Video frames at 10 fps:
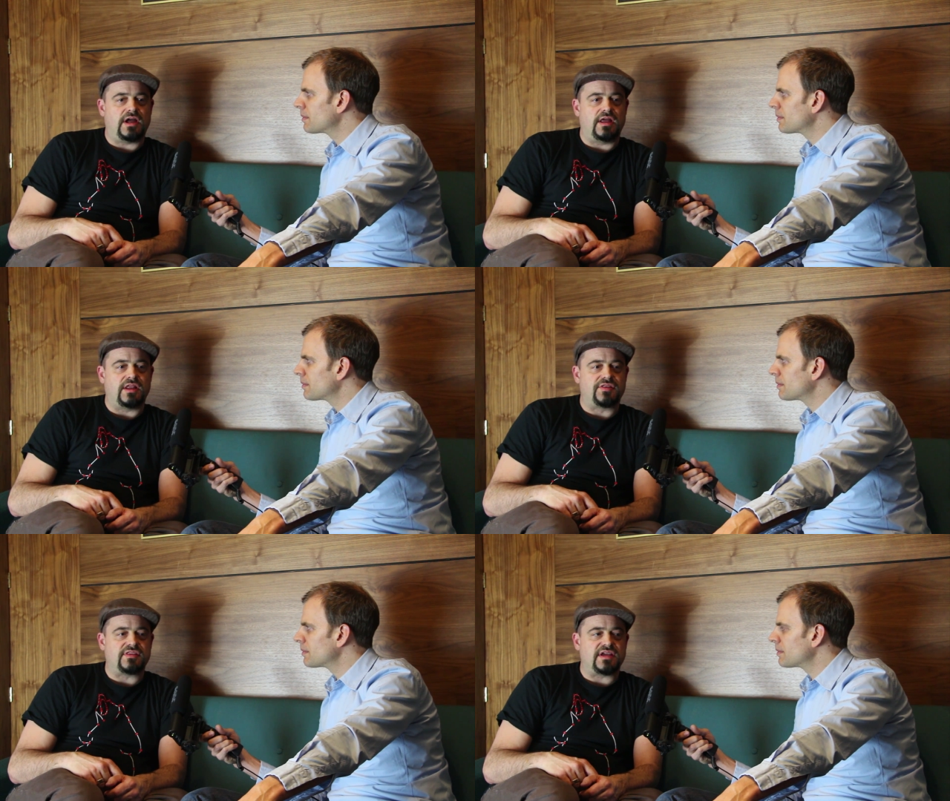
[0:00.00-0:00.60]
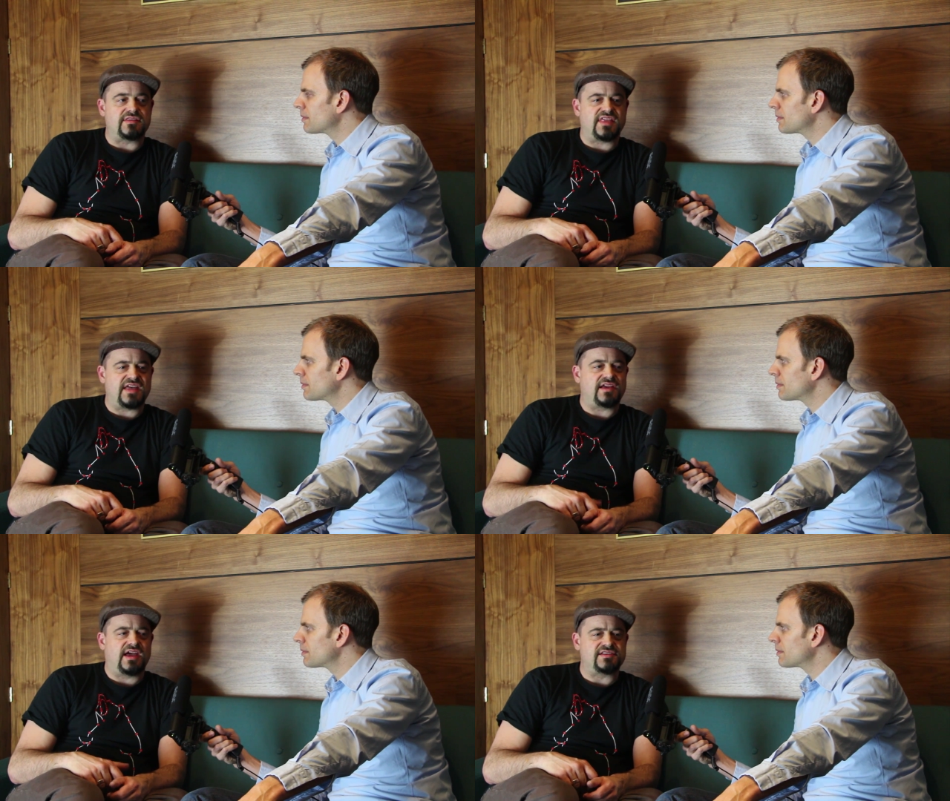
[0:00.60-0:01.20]
Speaker 1: And I think that
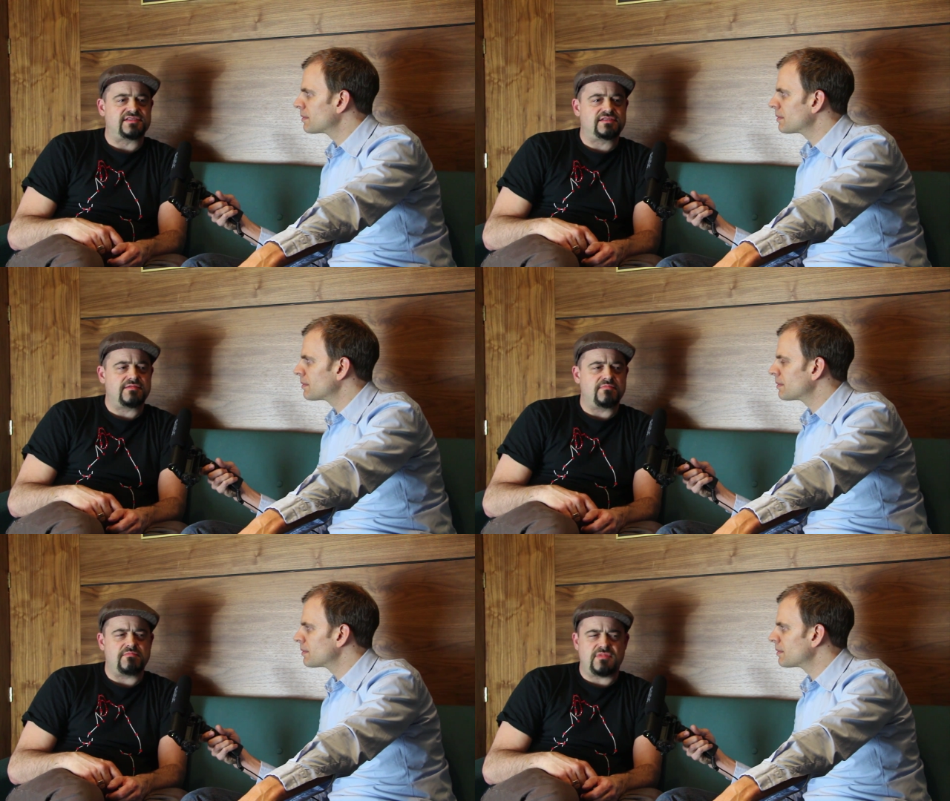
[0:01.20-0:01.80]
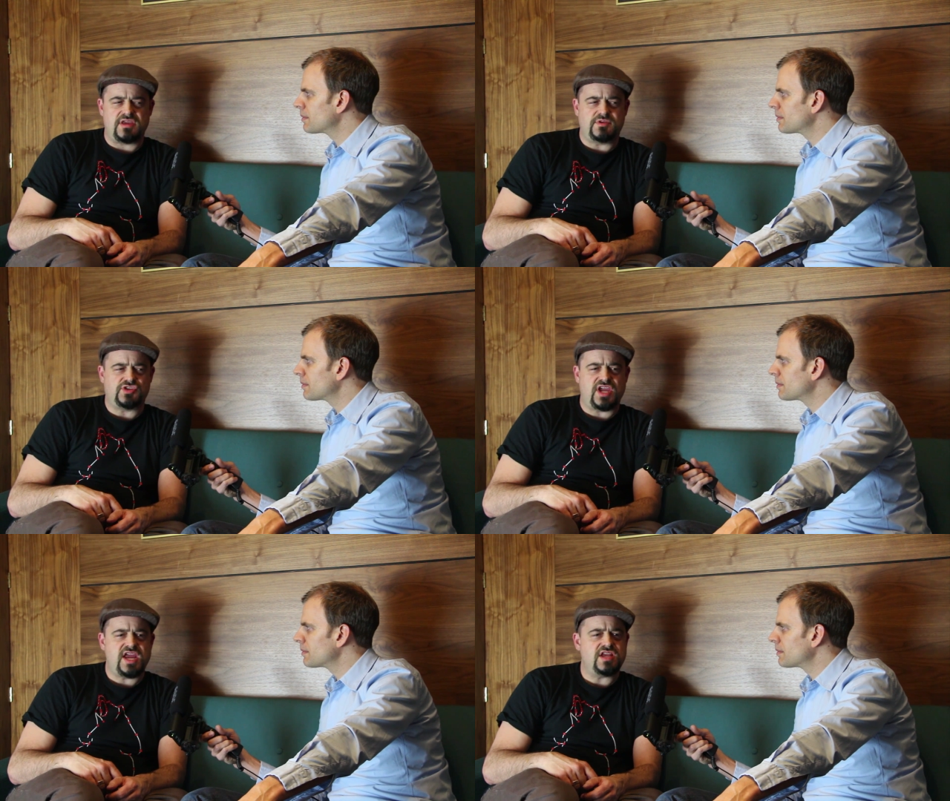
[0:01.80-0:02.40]
has maybe
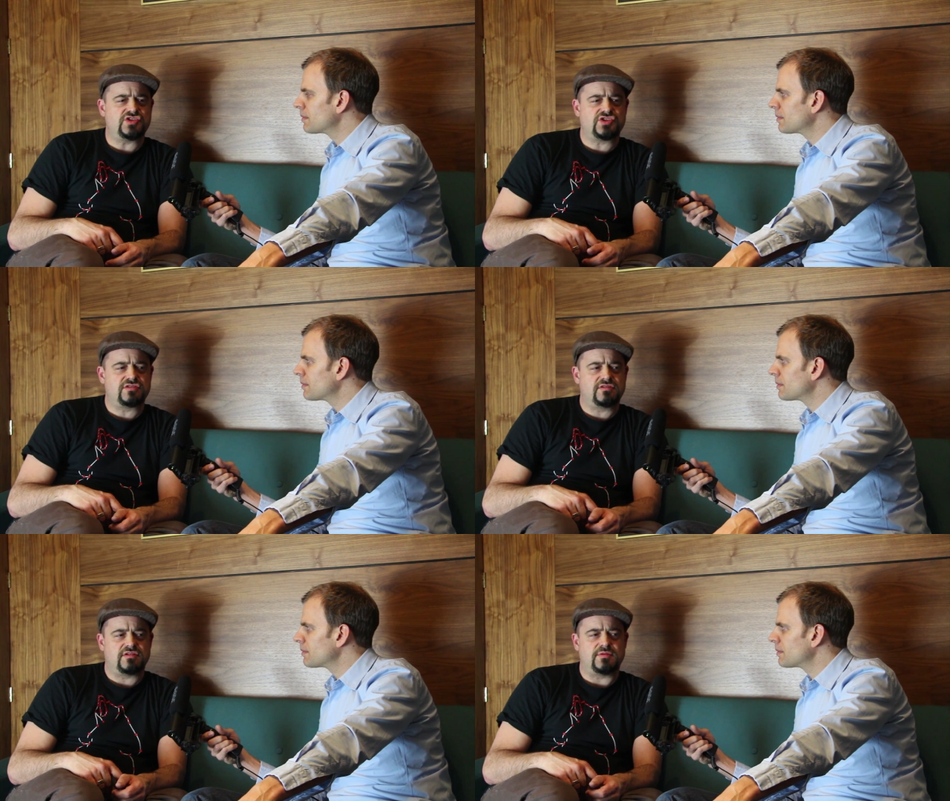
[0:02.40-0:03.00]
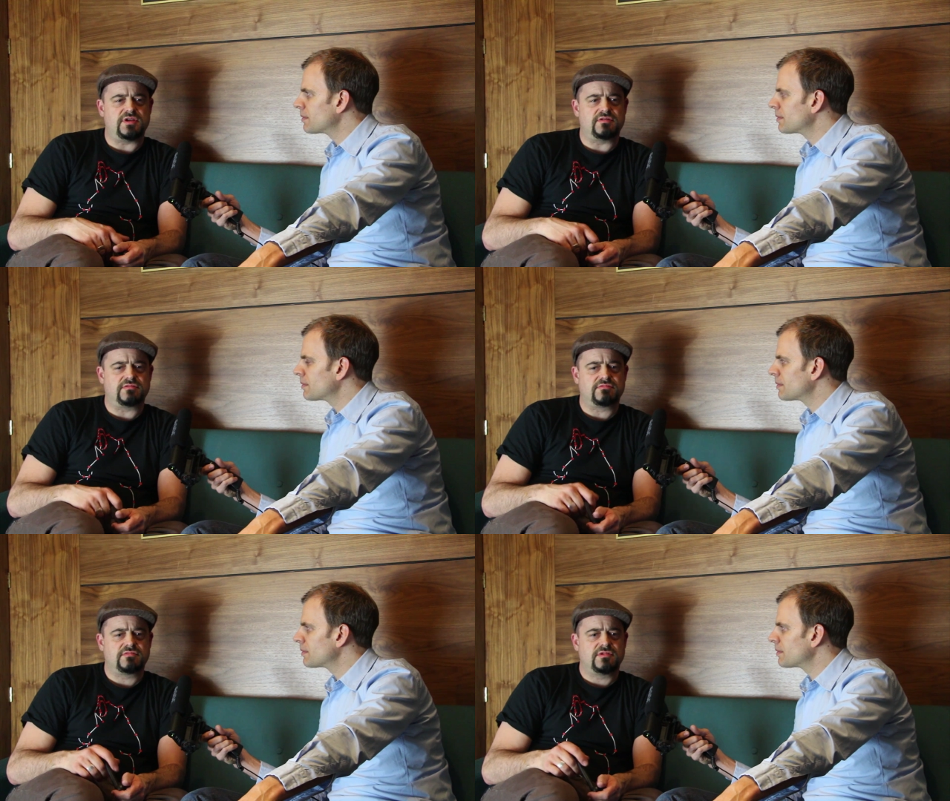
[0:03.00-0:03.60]
changed. I mean,
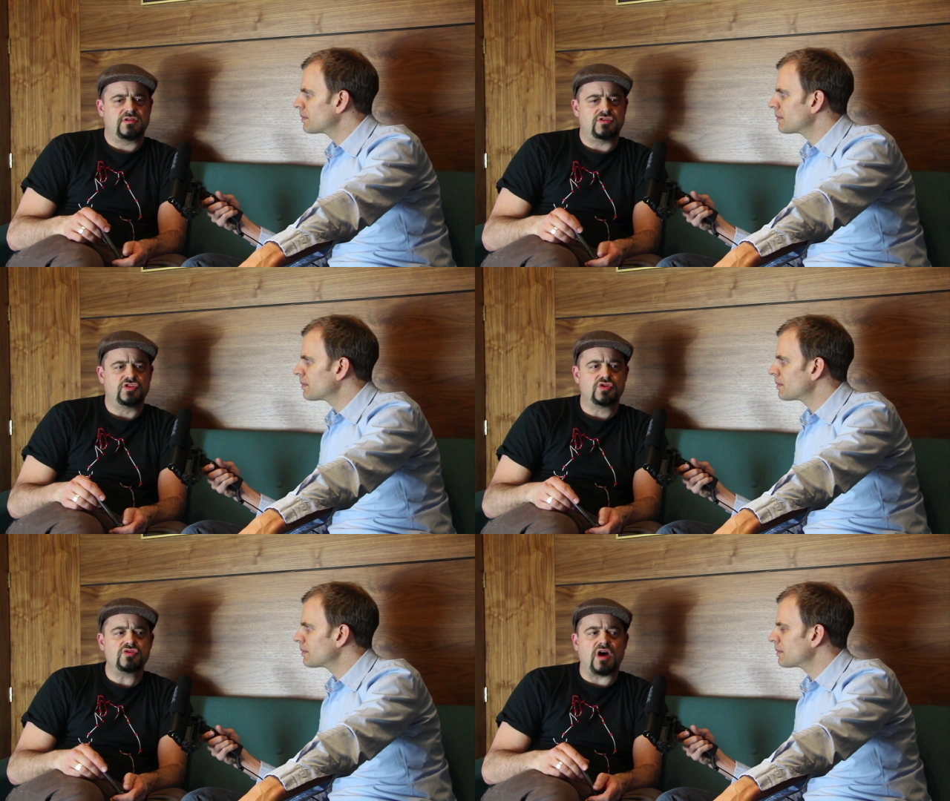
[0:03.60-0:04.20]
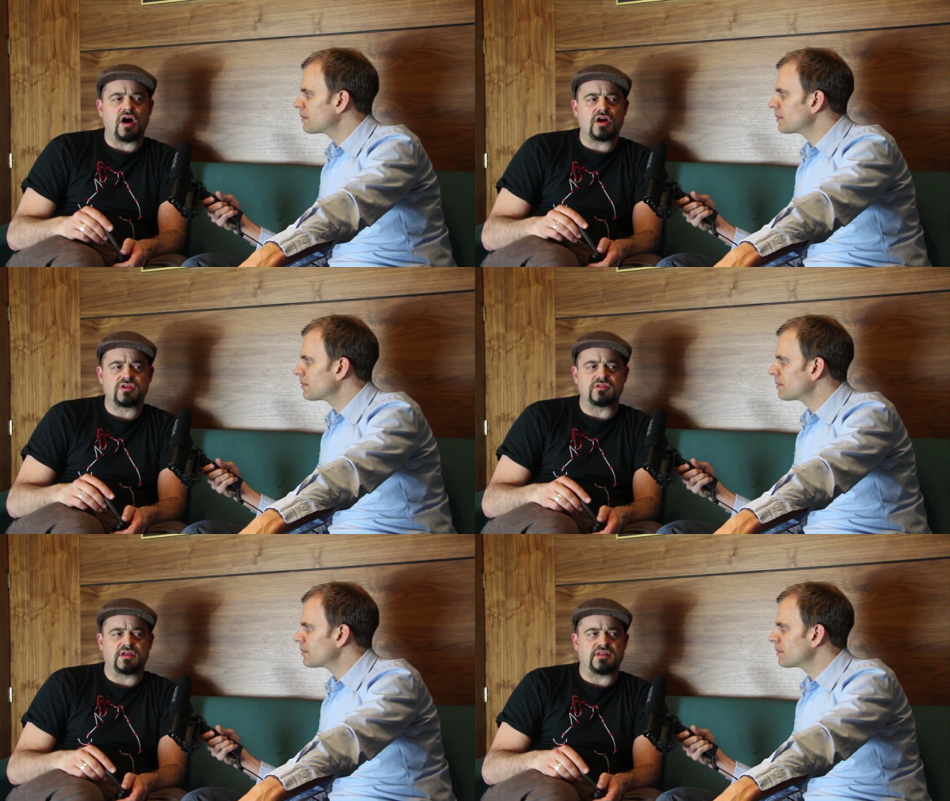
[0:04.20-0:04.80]
you could
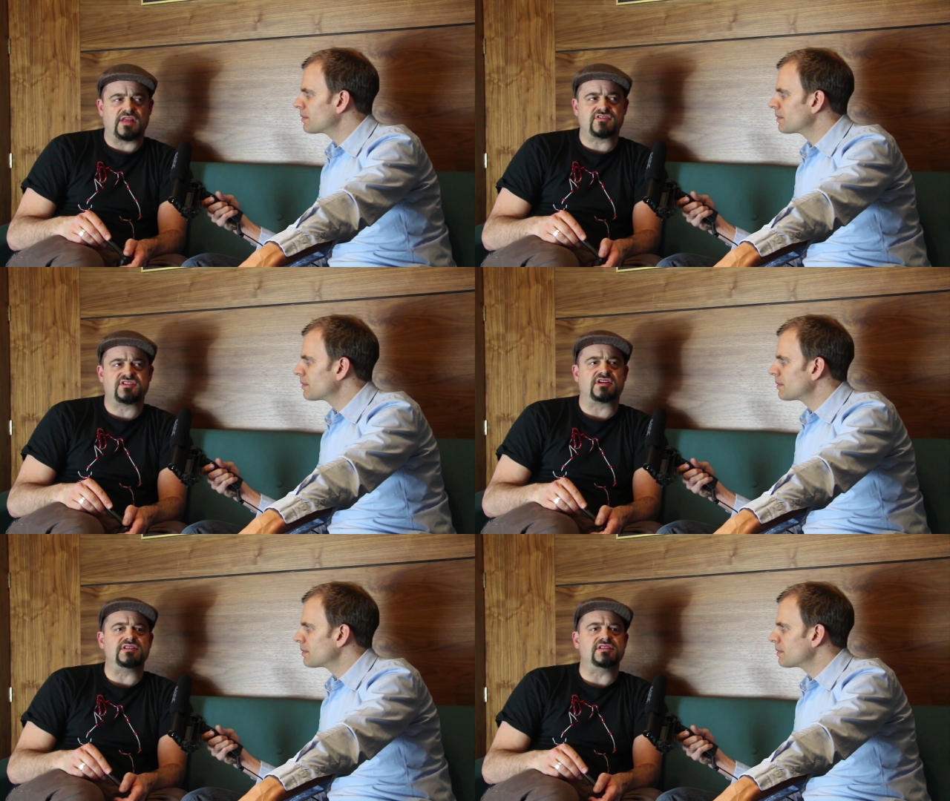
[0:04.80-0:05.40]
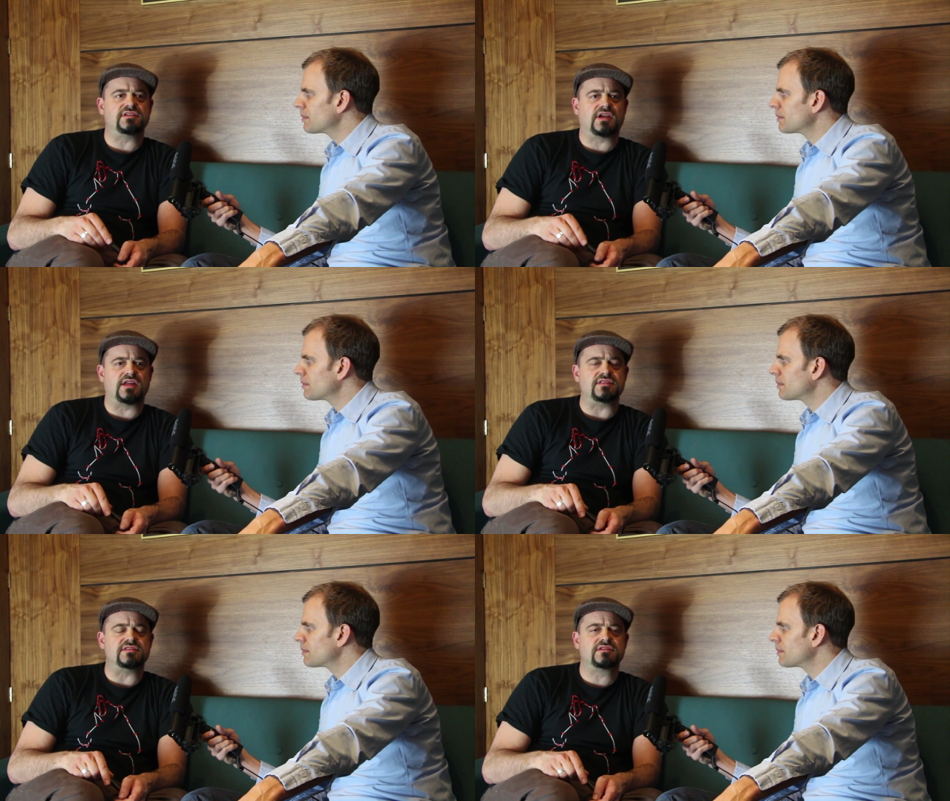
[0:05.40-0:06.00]
argue that advertising
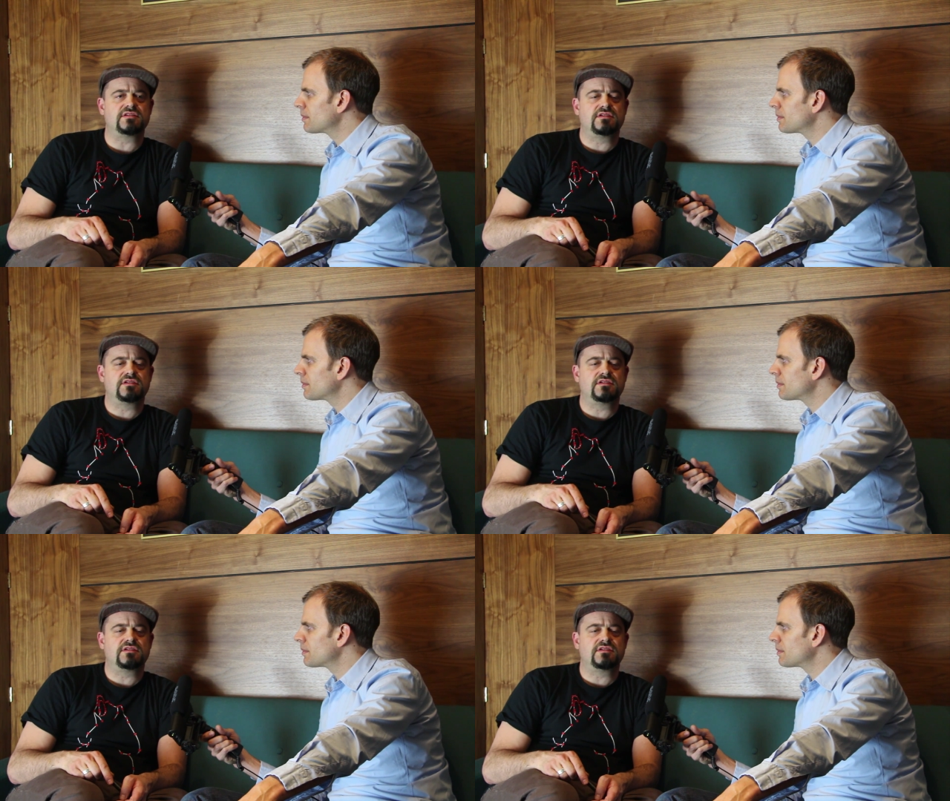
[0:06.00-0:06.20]
and